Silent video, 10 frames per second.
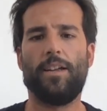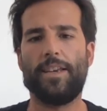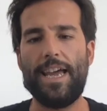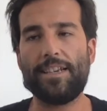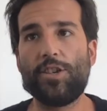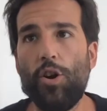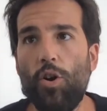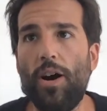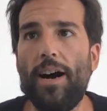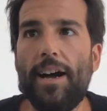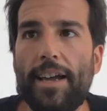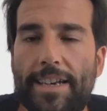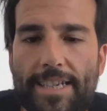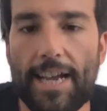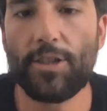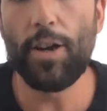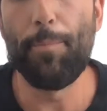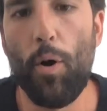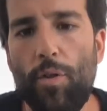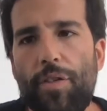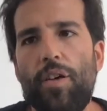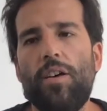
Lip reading: Yeah, so it's actually both.